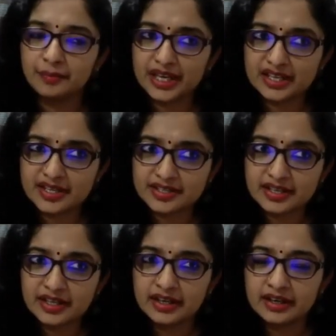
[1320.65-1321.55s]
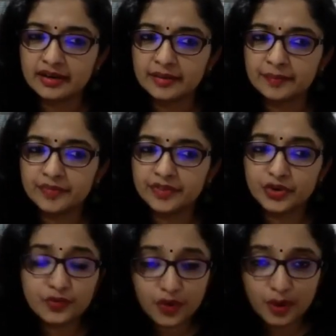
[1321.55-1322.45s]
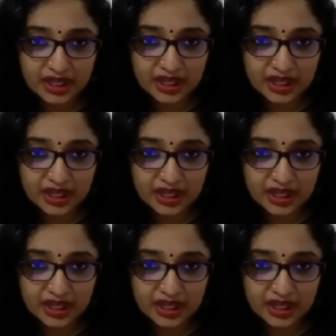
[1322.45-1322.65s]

because, for